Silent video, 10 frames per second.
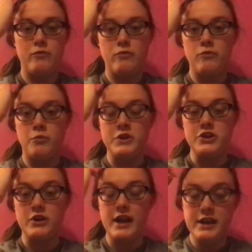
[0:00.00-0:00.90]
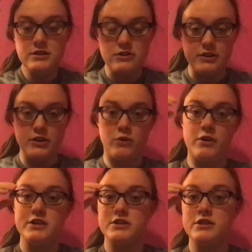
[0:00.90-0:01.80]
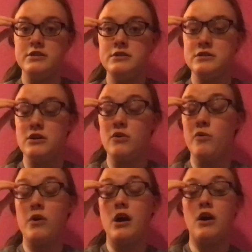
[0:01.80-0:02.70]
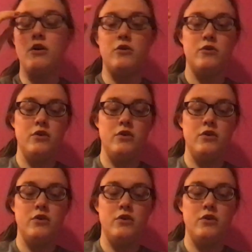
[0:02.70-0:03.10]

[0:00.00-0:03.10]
when you're answering the question, so I'll